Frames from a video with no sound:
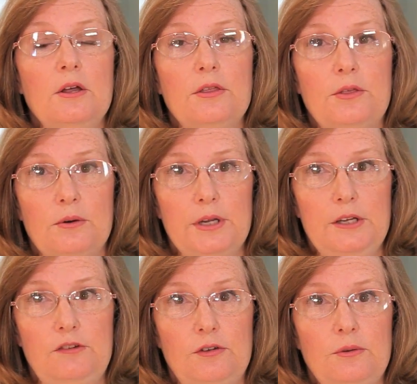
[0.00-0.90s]

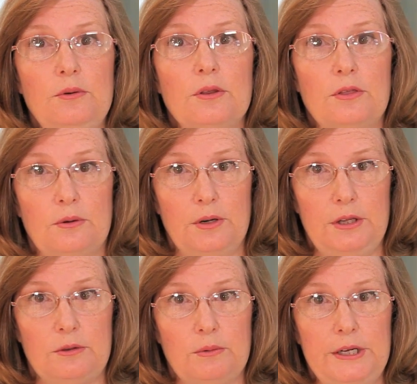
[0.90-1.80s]
32 to
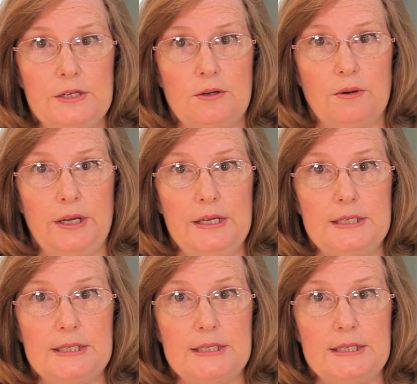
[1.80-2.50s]
33 degrees